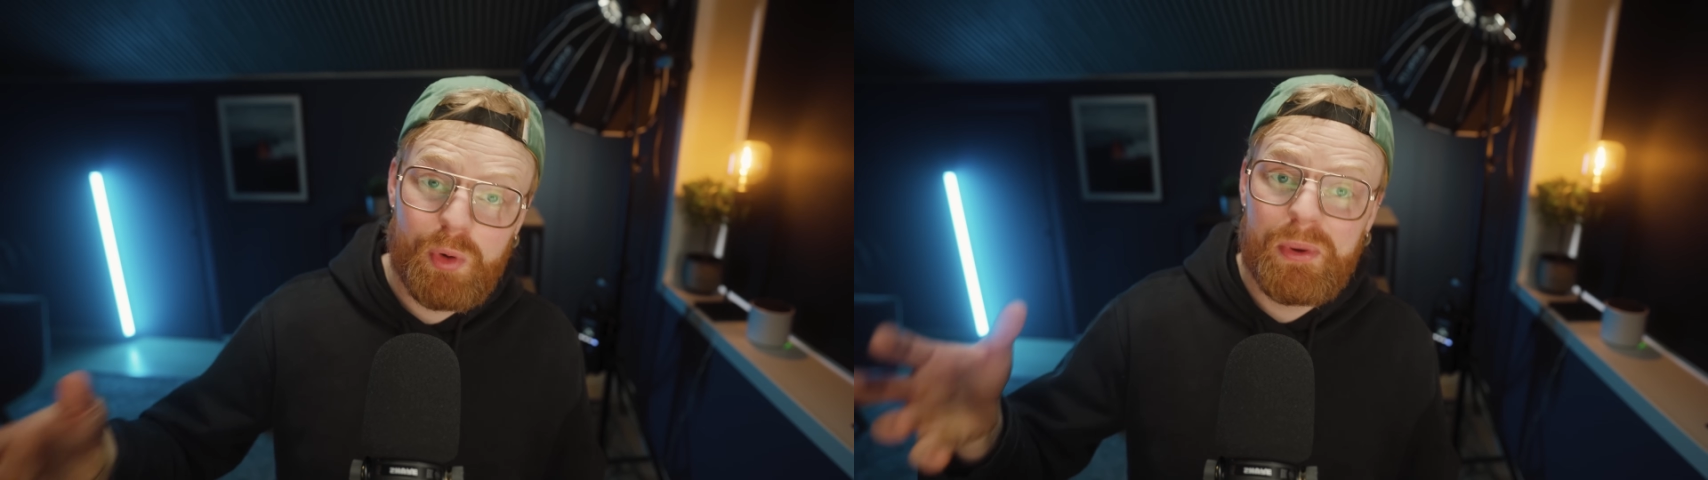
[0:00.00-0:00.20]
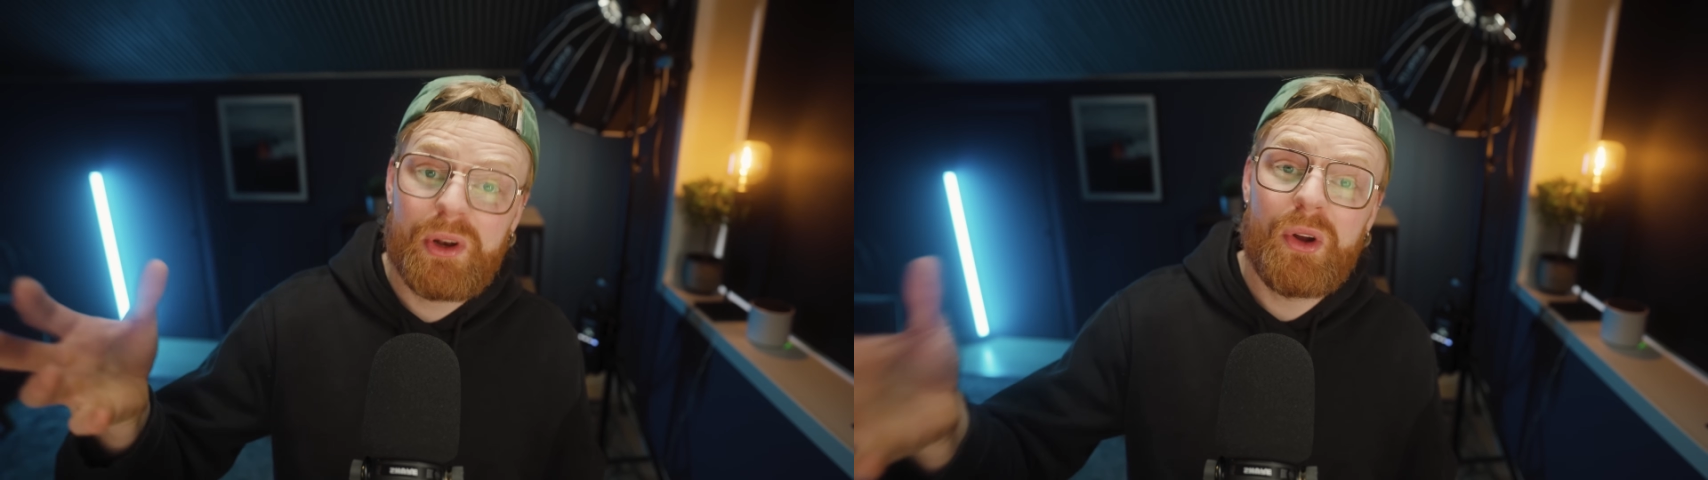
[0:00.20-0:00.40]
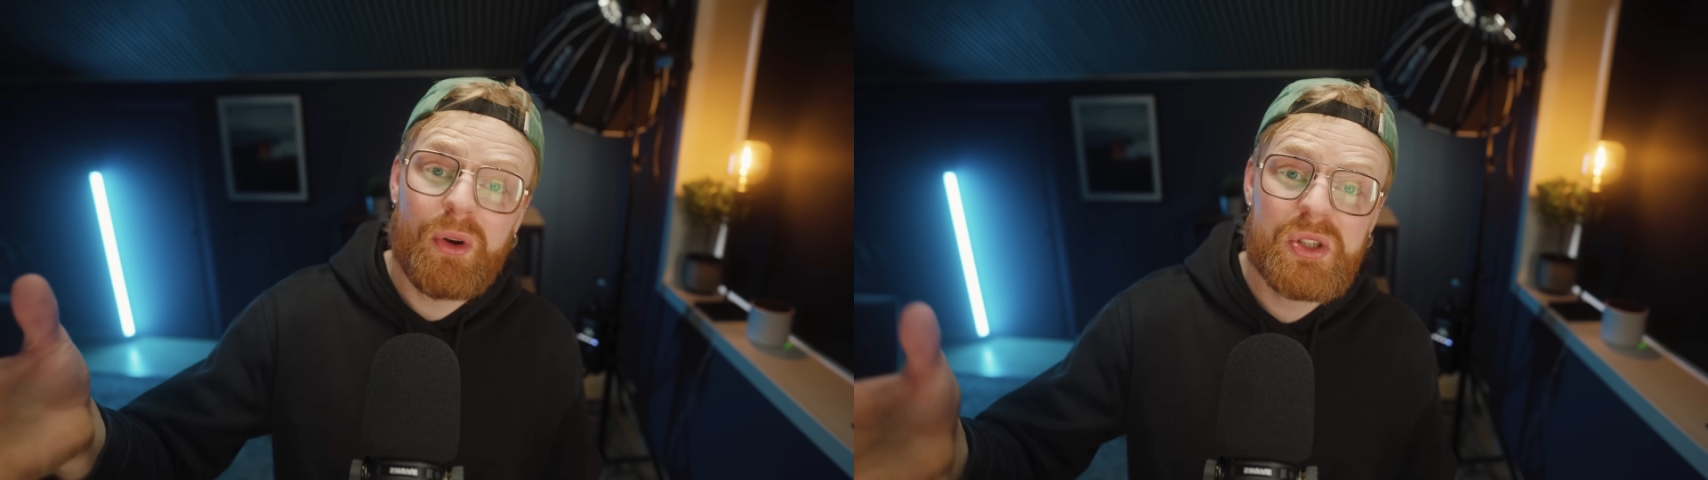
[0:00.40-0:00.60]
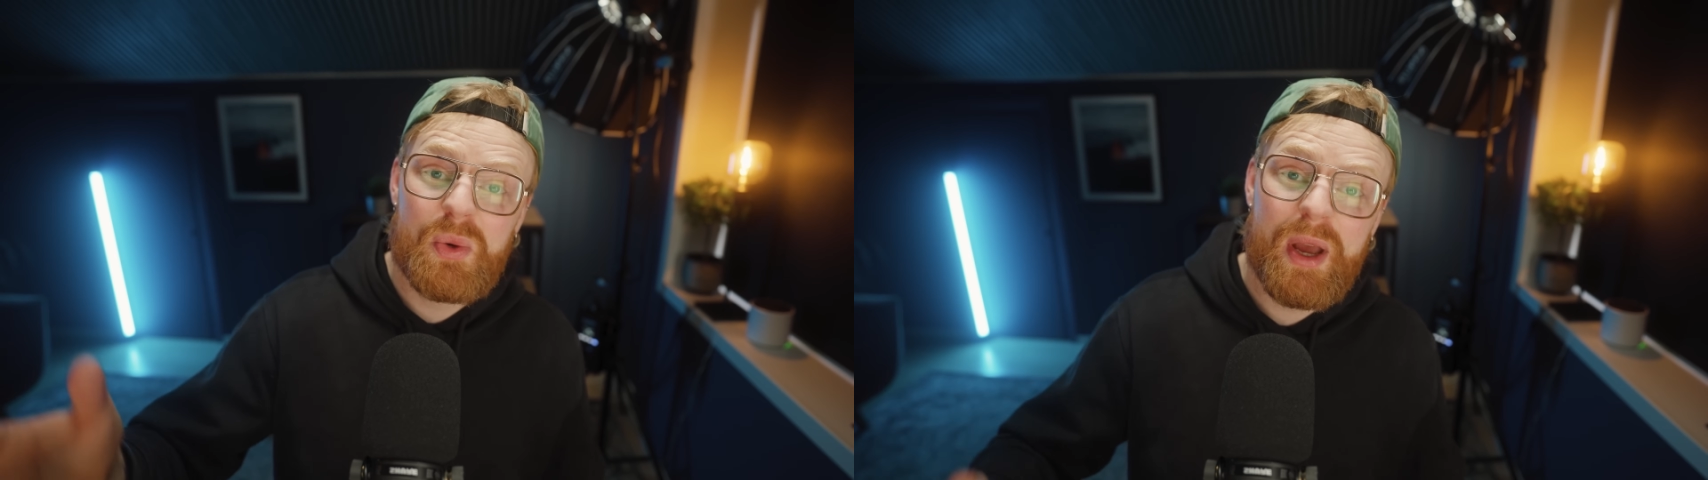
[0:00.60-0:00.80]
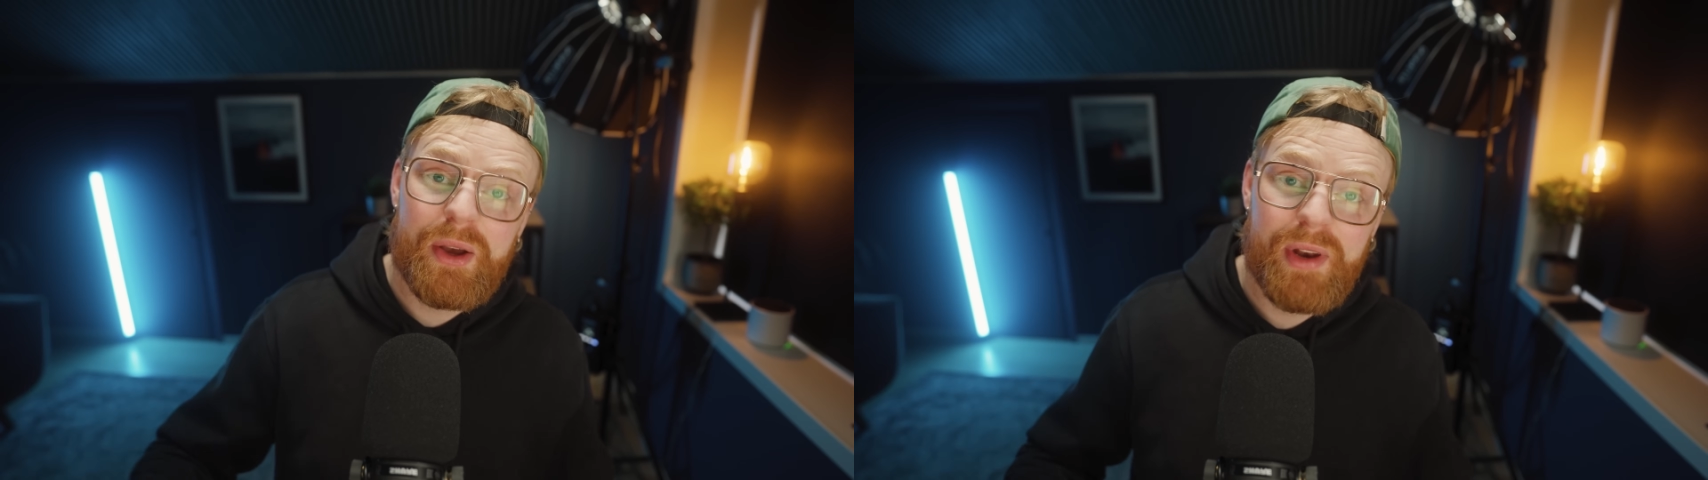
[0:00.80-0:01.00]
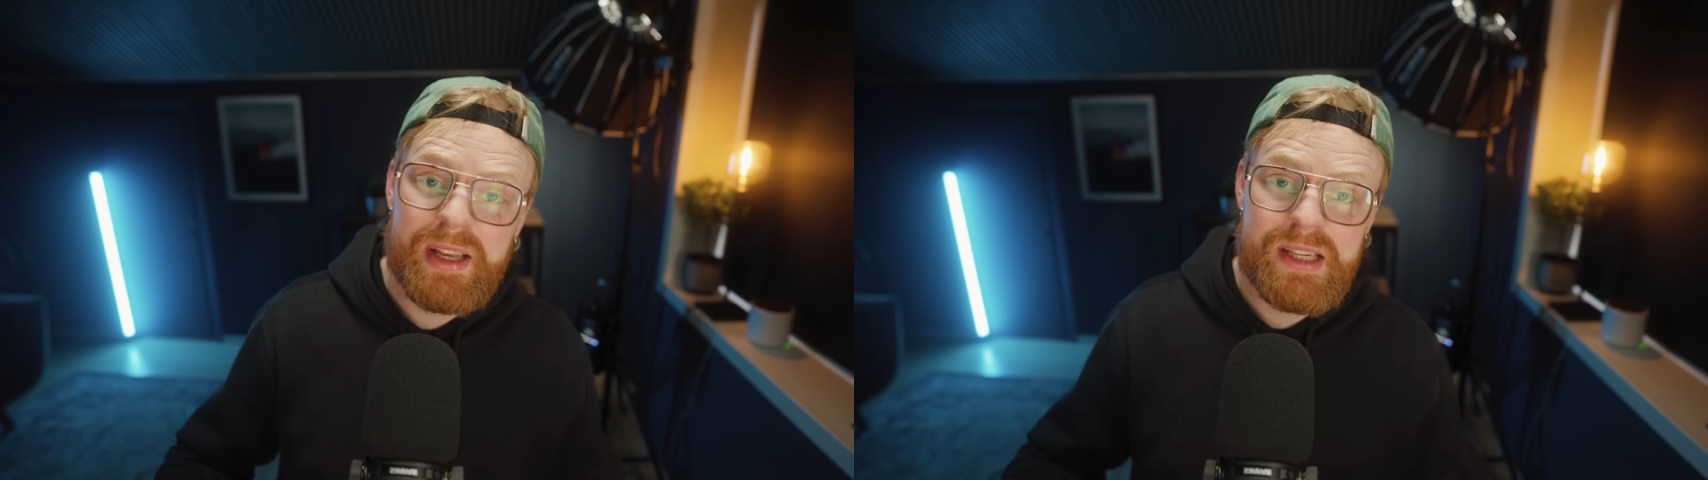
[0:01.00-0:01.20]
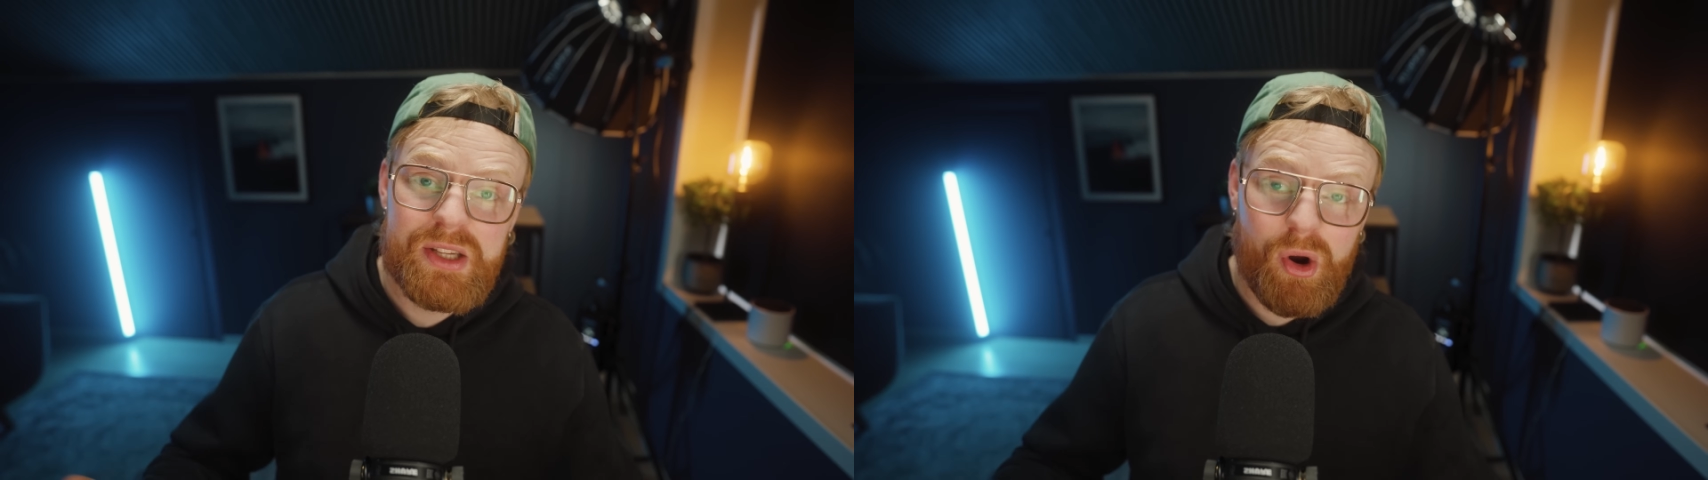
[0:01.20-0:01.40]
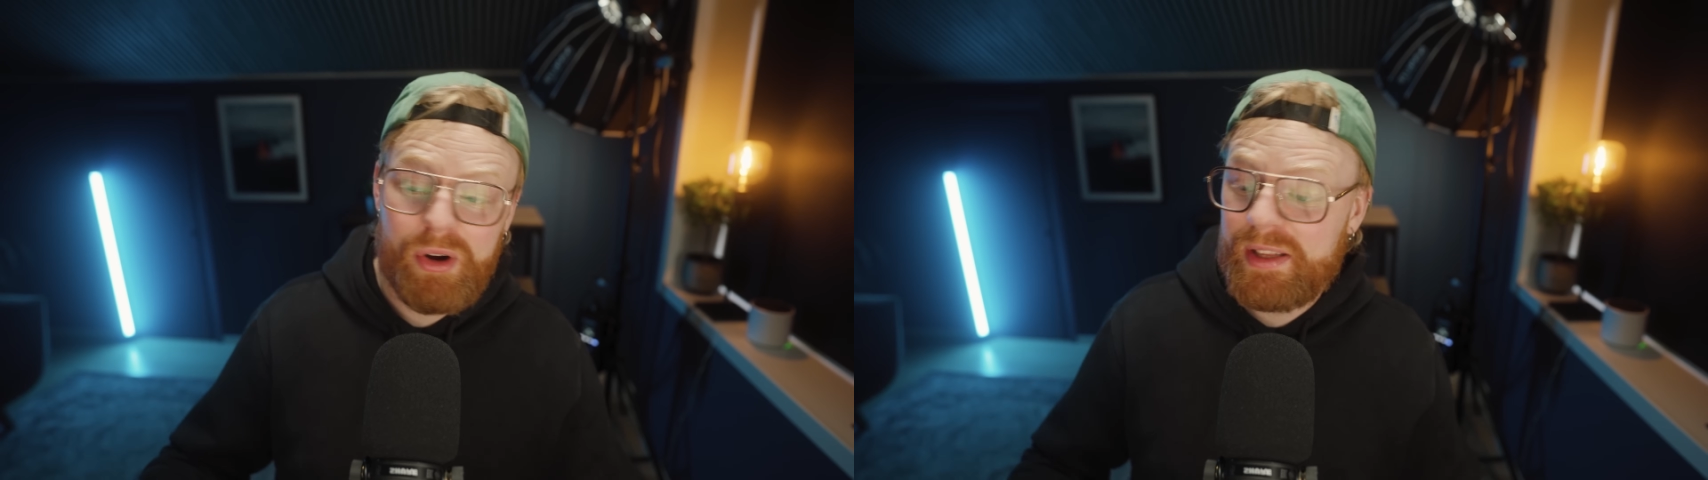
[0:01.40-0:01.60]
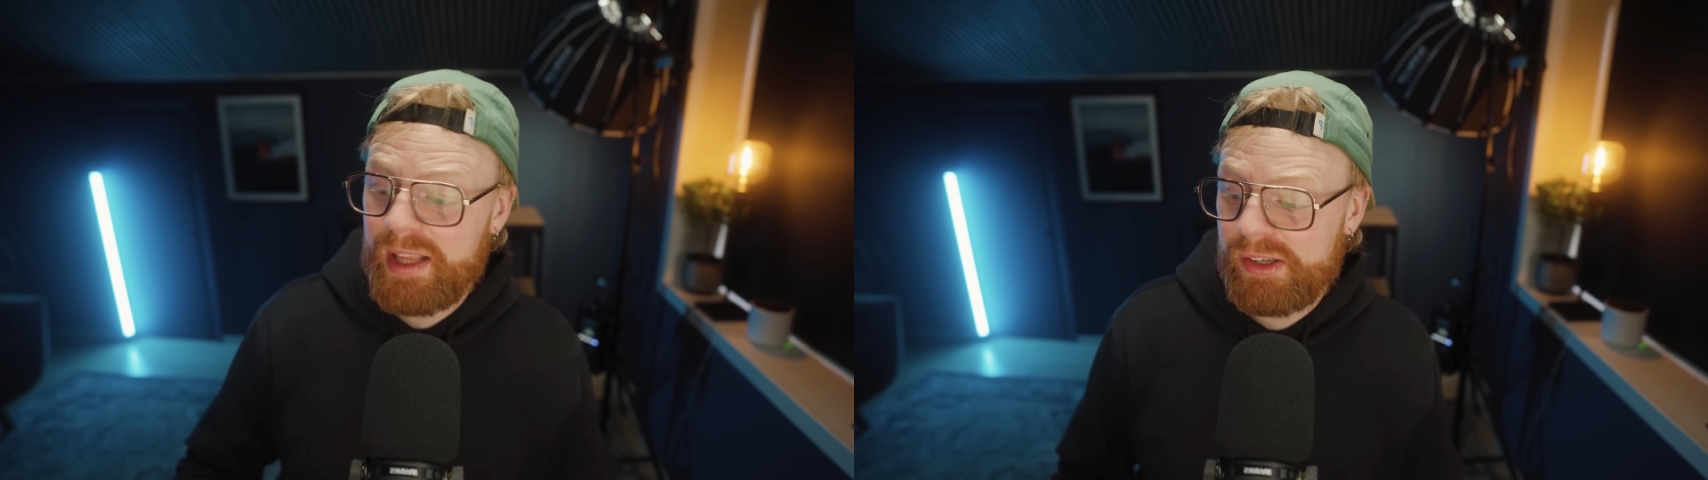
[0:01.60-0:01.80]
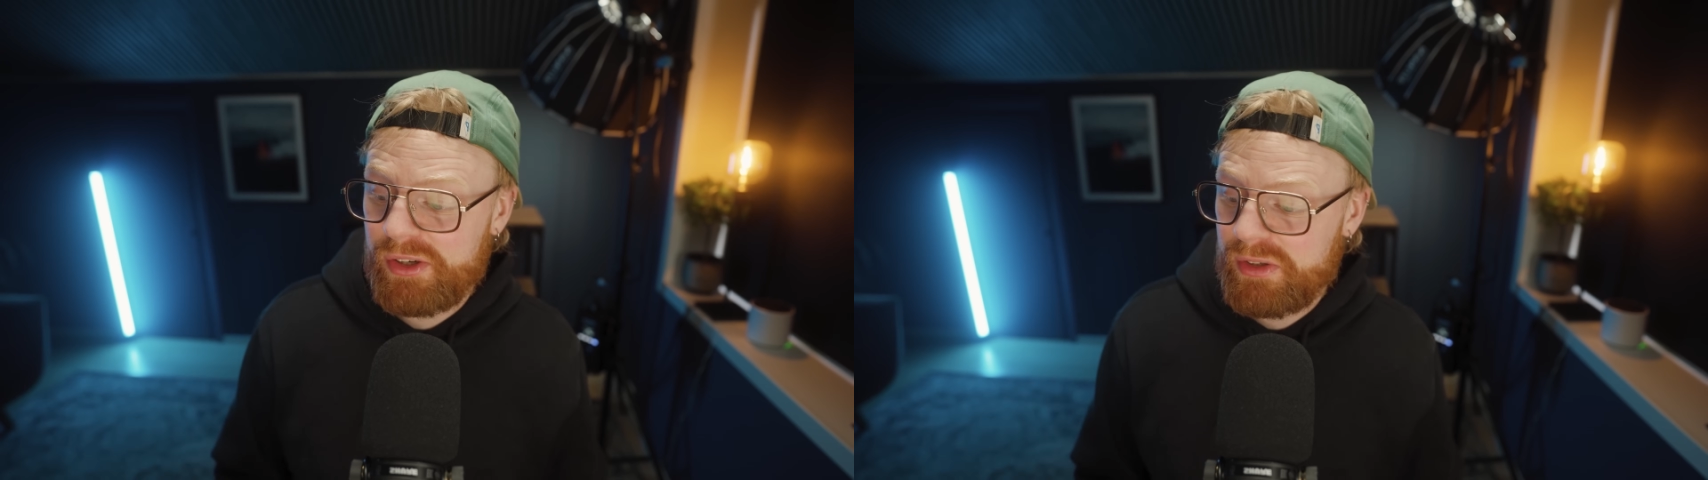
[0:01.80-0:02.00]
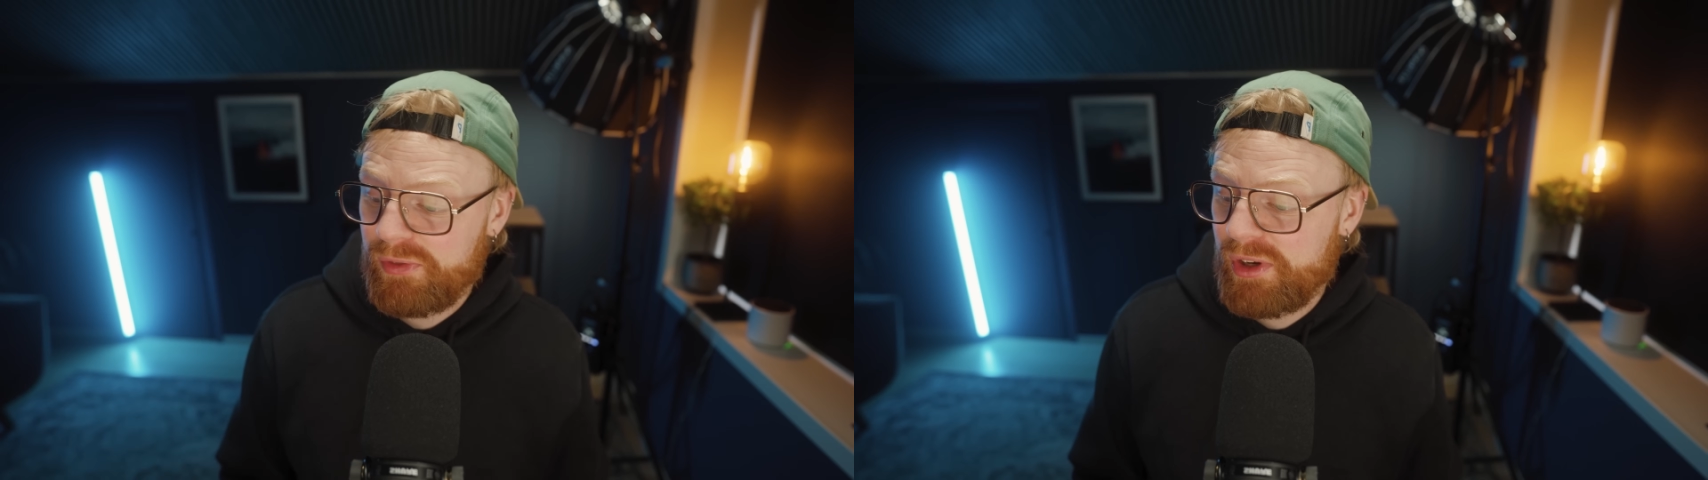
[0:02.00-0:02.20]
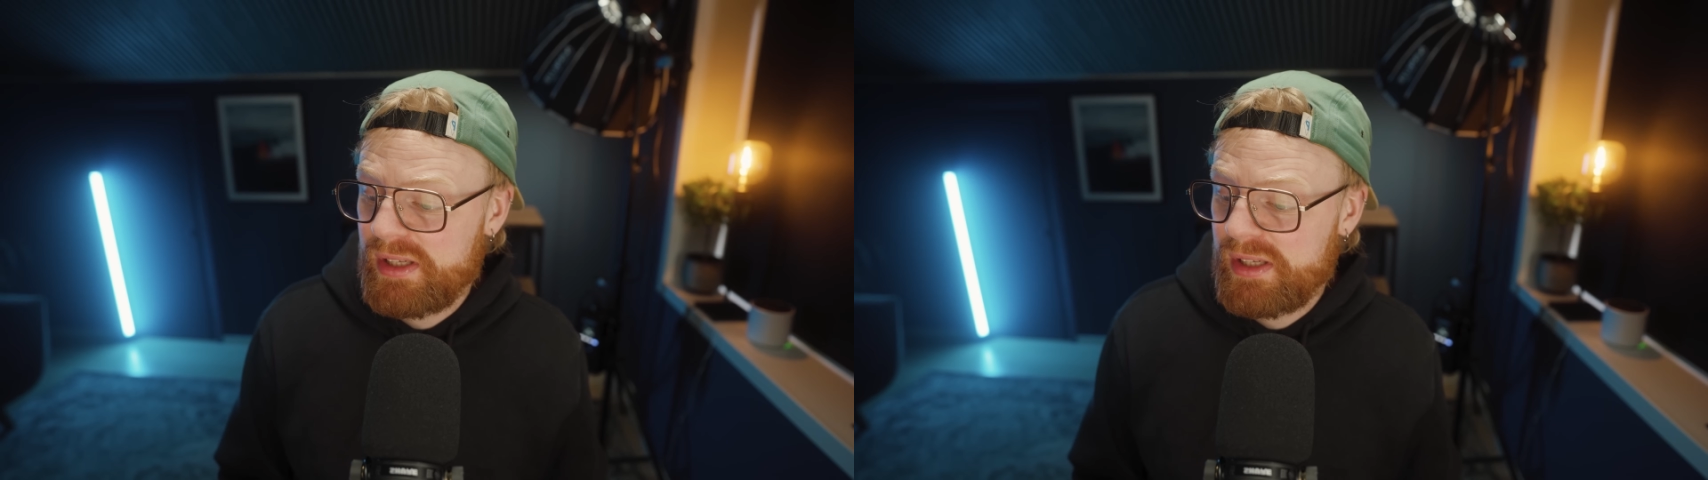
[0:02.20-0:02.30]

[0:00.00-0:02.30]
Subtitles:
but it also recognizes architectures. For